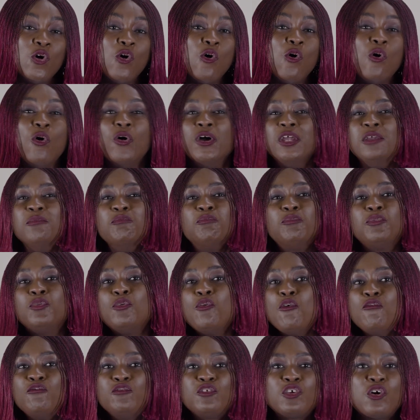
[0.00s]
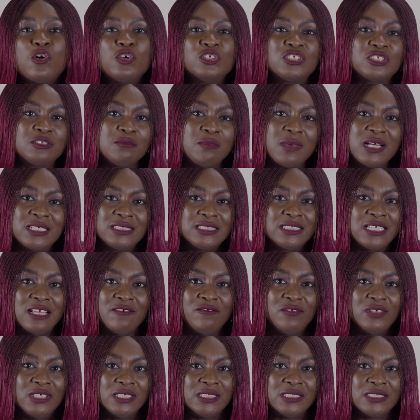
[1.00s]
or improved customer
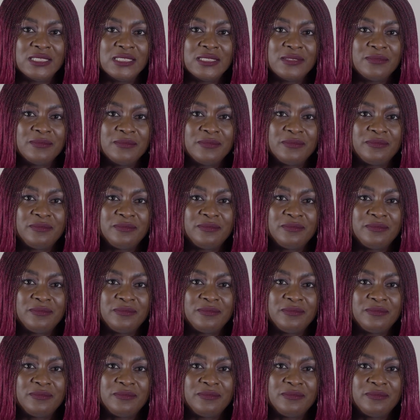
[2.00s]
service.